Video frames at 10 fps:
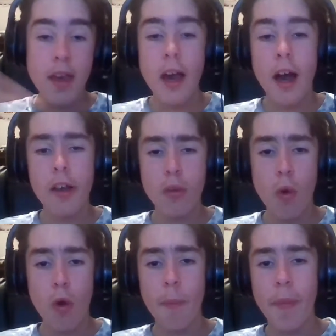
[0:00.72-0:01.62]
Hey guys,
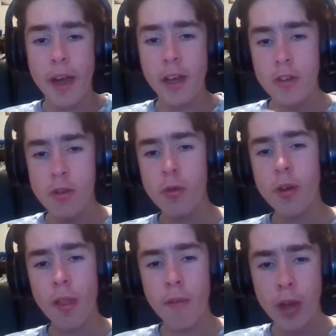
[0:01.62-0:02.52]
welcome back to
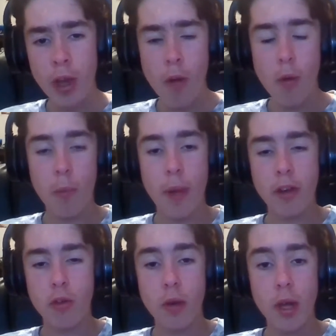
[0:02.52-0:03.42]
another video. Welcome
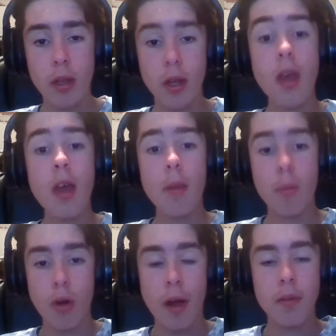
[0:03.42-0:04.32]
back to another
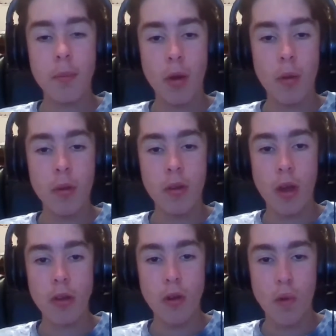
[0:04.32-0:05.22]
Brighton Bombers
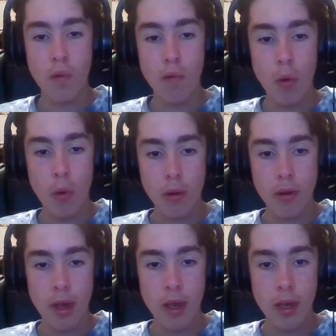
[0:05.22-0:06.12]
under
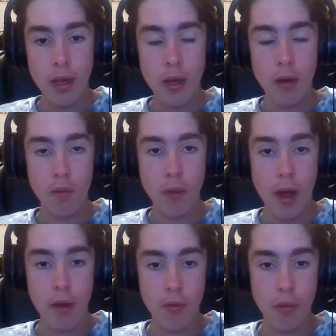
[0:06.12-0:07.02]
14
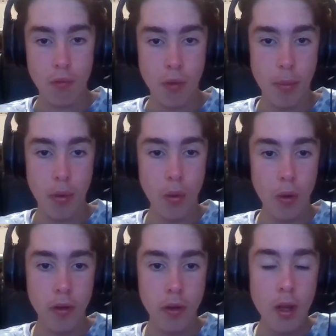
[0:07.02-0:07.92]
round
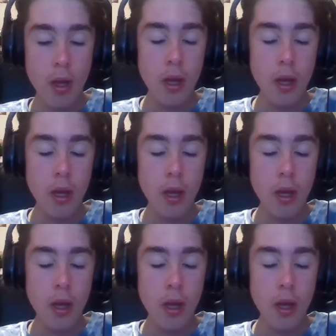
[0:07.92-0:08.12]
report.